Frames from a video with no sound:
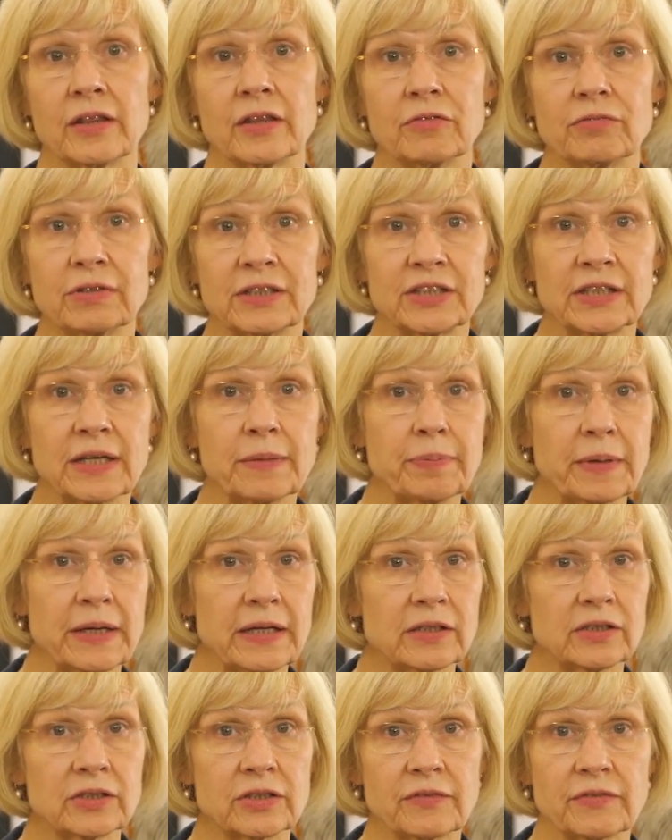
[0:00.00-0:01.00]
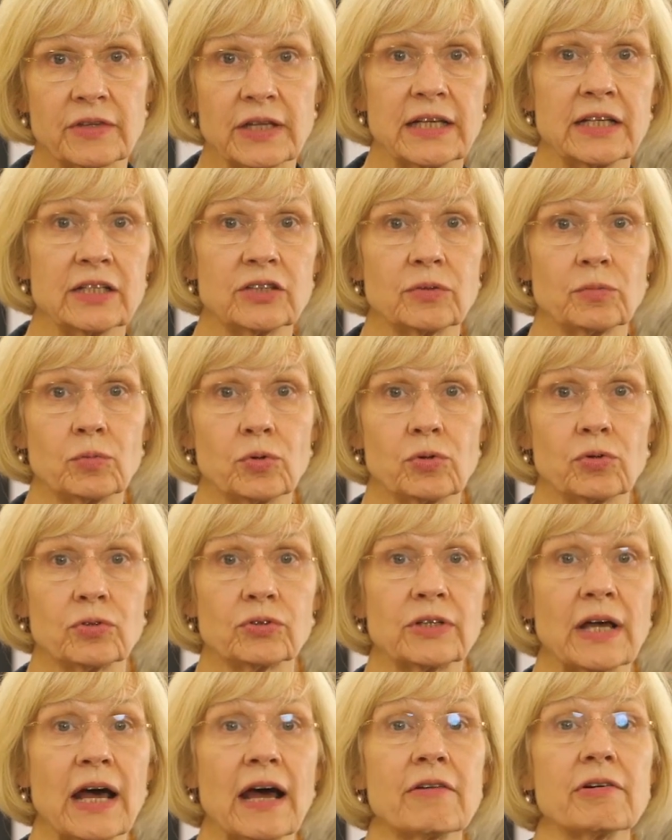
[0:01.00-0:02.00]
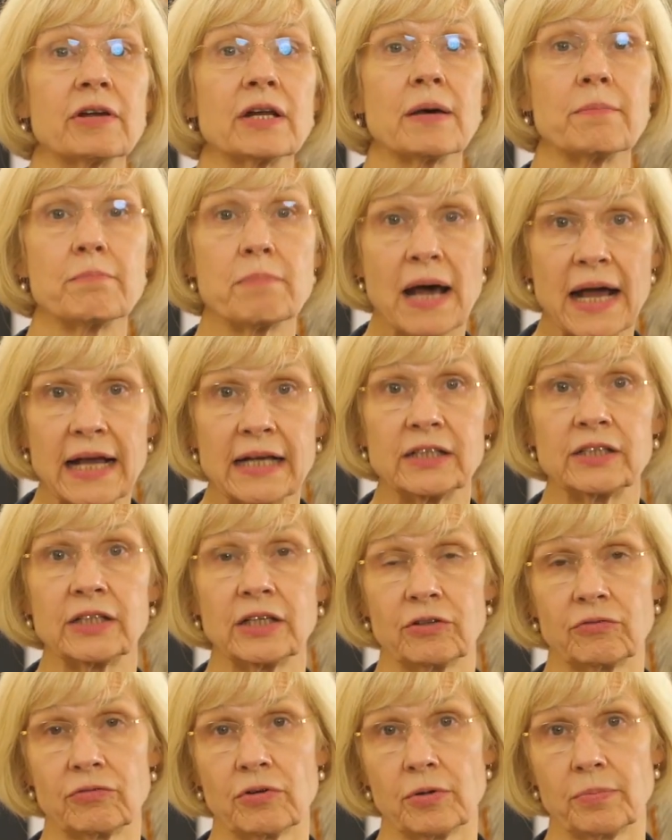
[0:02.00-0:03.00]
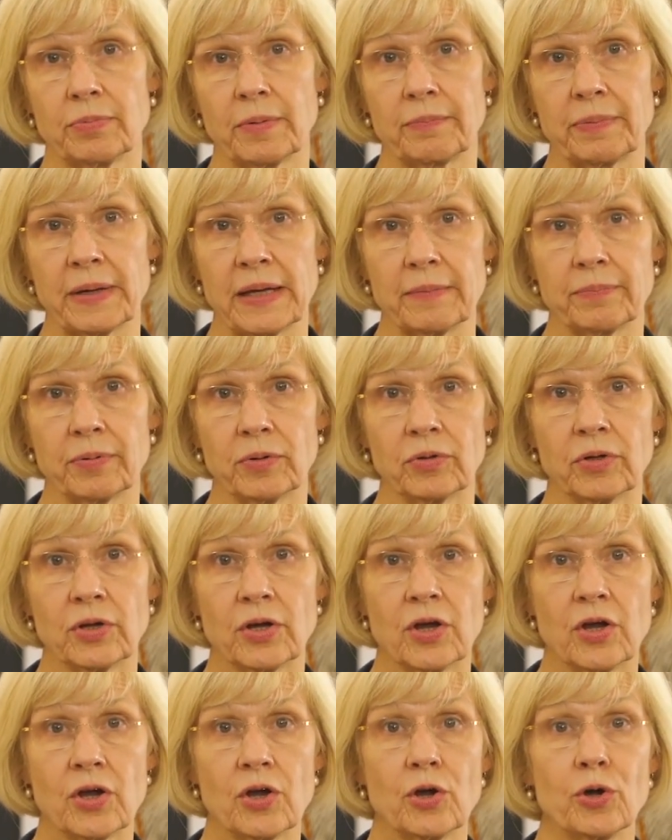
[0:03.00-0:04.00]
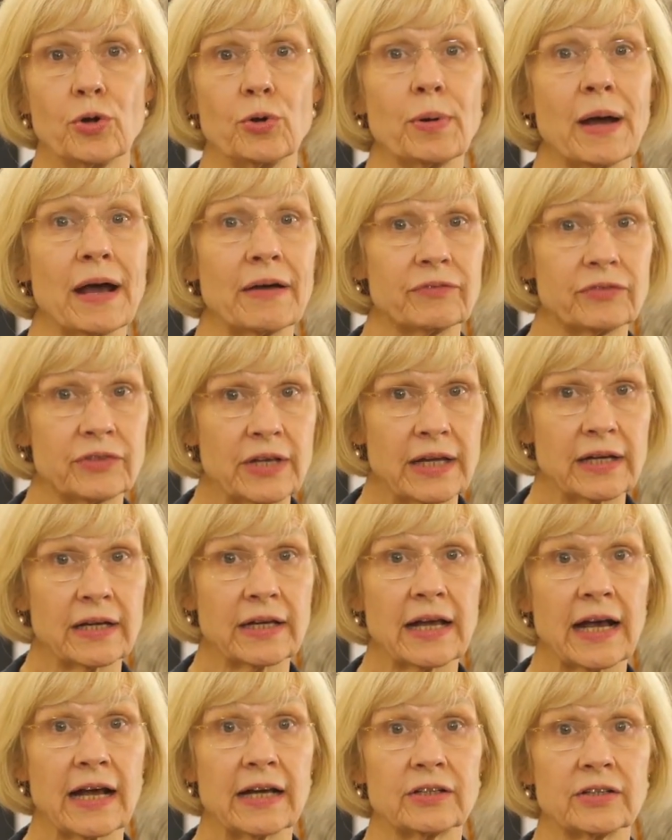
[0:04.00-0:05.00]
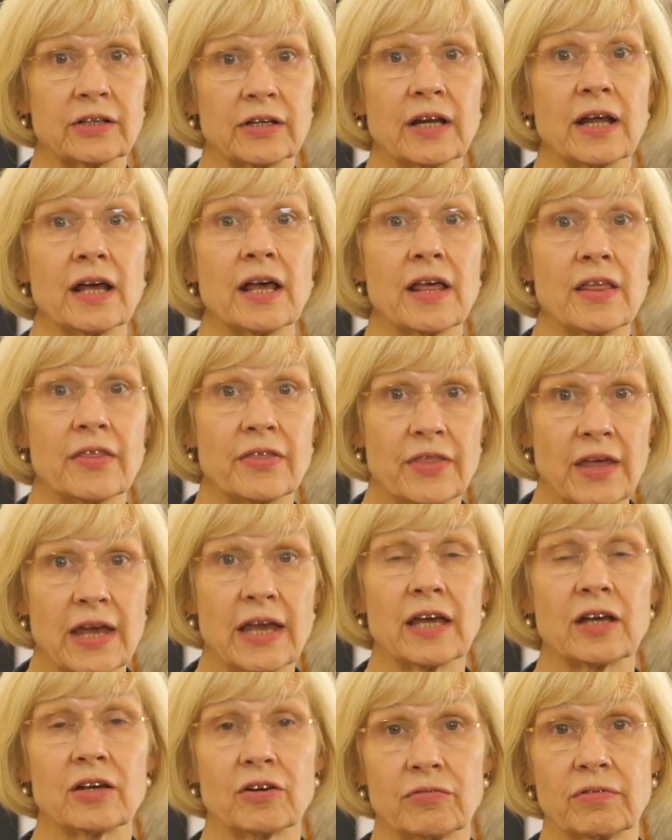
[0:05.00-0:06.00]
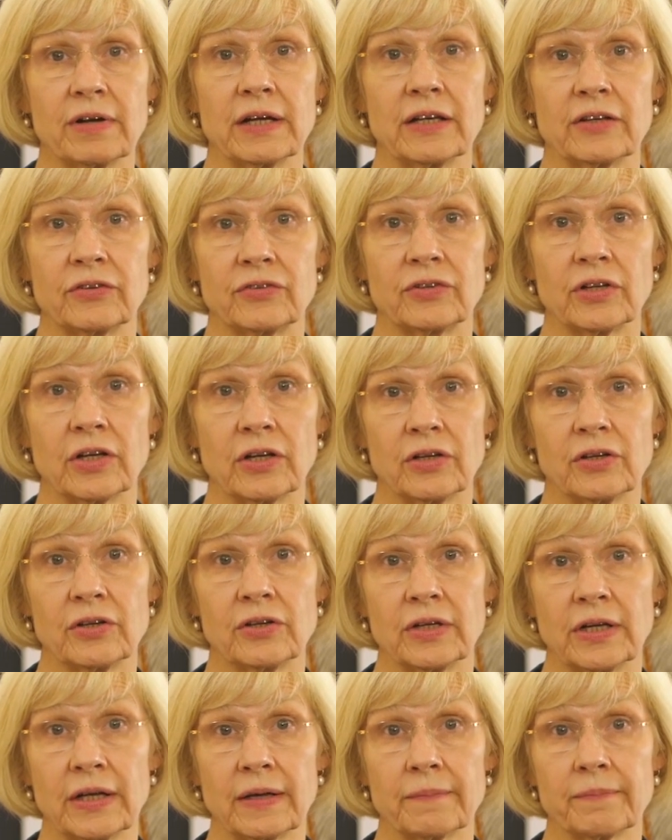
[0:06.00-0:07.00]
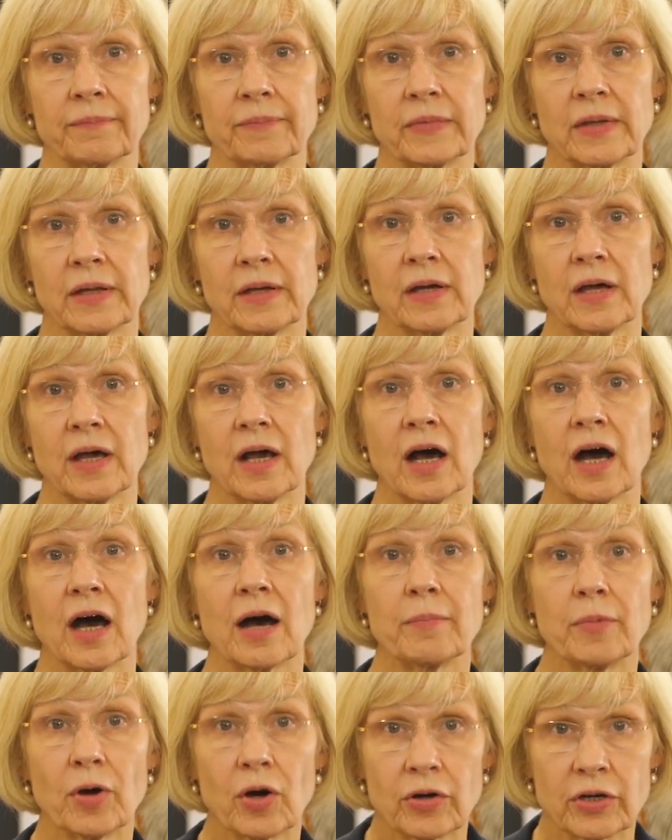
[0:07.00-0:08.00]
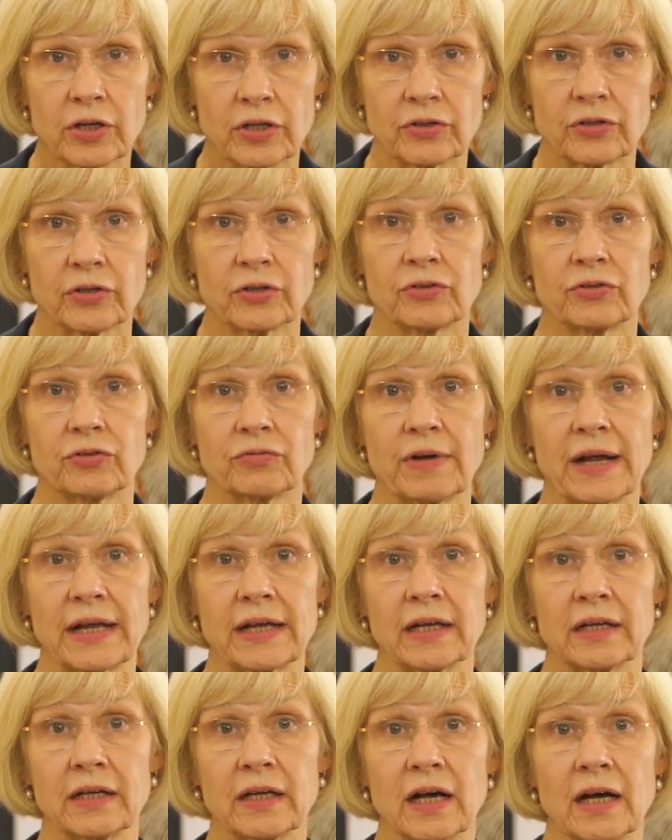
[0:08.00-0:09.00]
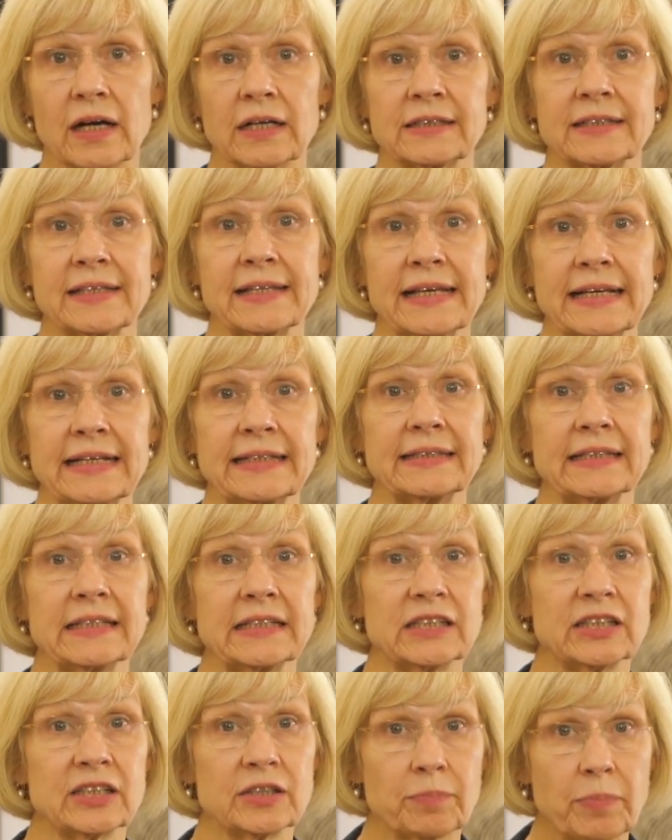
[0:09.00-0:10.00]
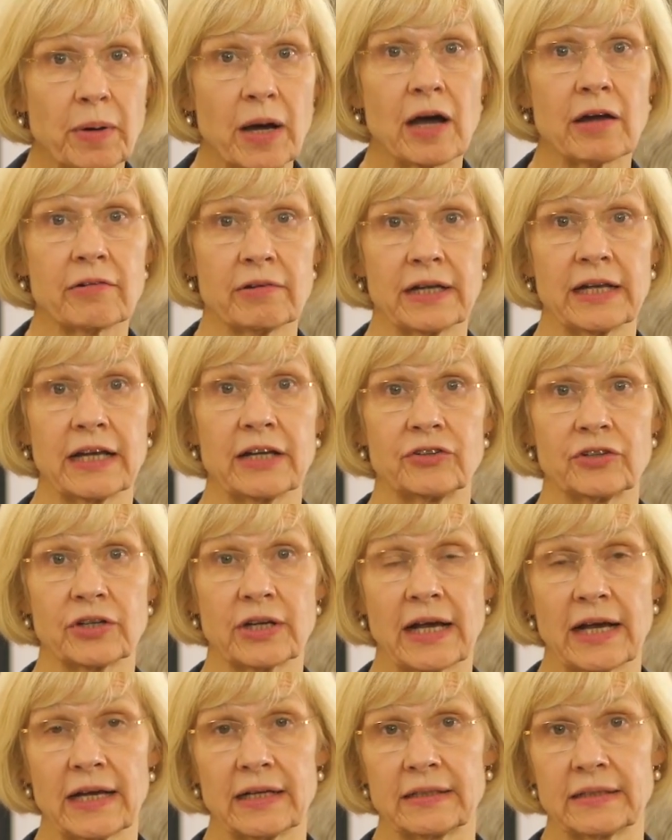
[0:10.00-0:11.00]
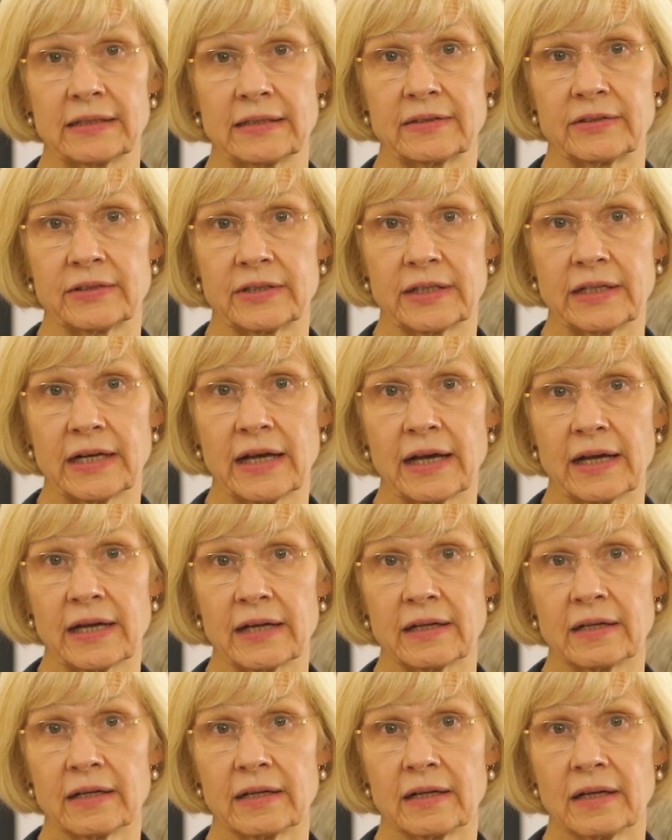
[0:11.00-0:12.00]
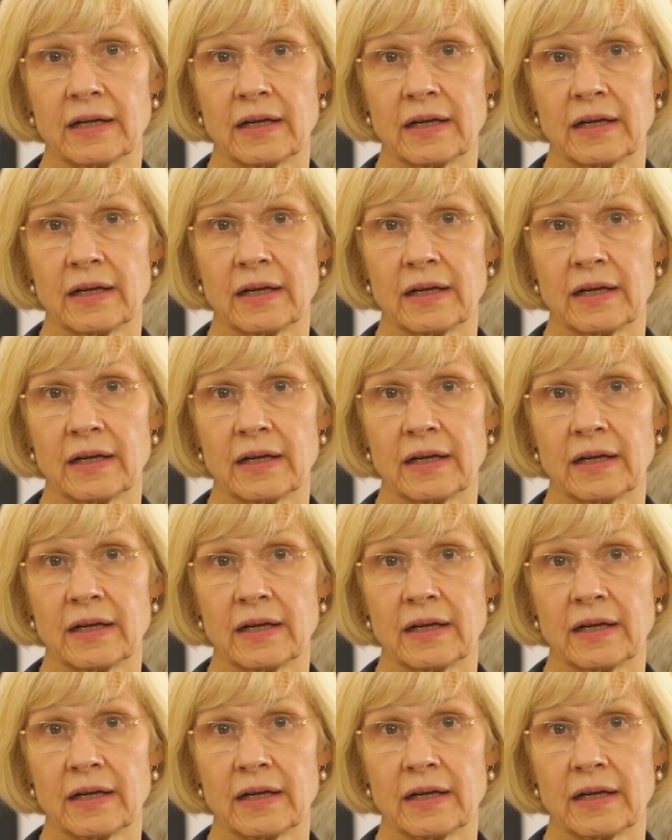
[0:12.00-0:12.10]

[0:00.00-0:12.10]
The recipients of these awards are an amazing group of people who have dedicated their careers to learning. I'm honoured to recognise these inspiring educators today.